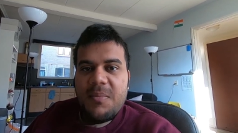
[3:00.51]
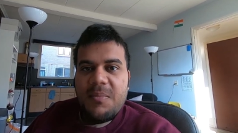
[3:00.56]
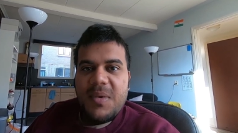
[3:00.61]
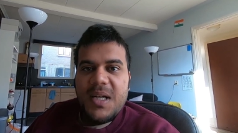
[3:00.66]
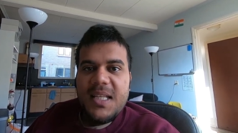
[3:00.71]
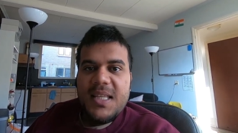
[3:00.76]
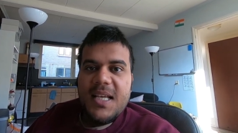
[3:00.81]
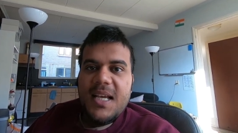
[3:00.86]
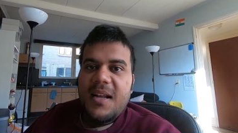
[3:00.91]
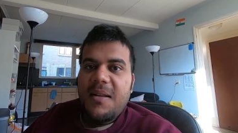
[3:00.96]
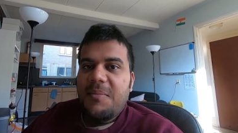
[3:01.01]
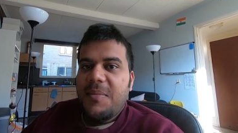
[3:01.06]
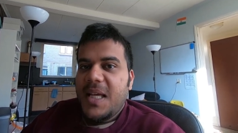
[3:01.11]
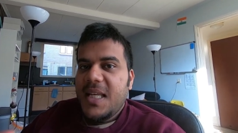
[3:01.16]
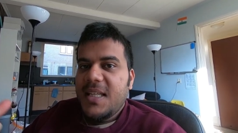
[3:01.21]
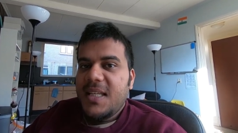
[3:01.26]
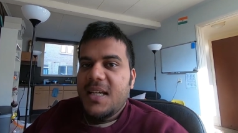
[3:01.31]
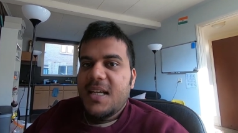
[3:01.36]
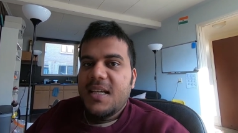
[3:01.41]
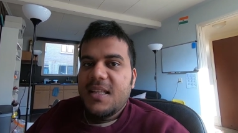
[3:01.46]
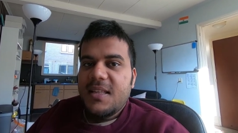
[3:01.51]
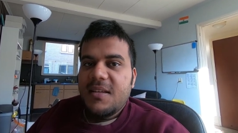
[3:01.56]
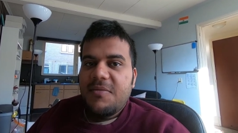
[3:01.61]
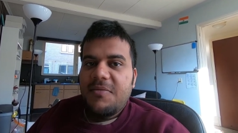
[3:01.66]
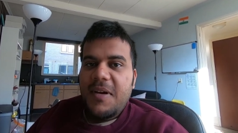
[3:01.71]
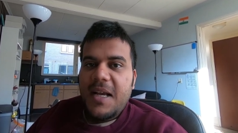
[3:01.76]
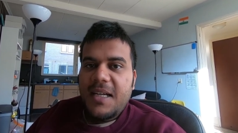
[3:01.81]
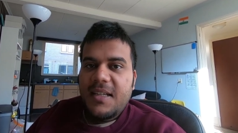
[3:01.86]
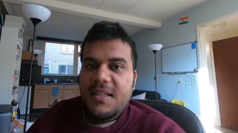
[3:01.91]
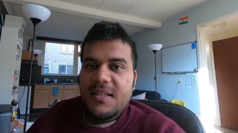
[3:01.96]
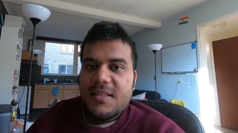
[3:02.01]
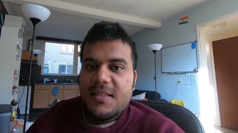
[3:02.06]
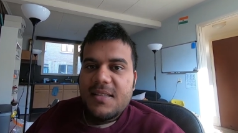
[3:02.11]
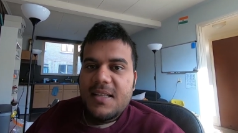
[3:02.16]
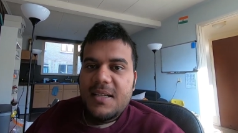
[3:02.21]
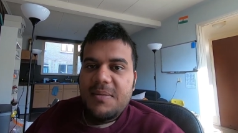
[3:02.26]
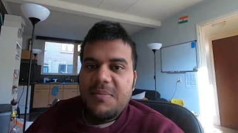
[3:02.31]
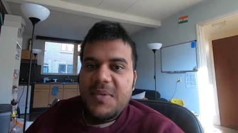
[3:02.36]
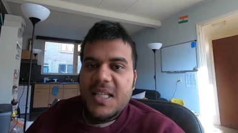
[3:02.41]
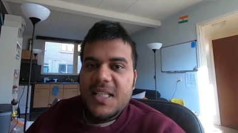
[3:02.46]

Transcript: but there are many other factors that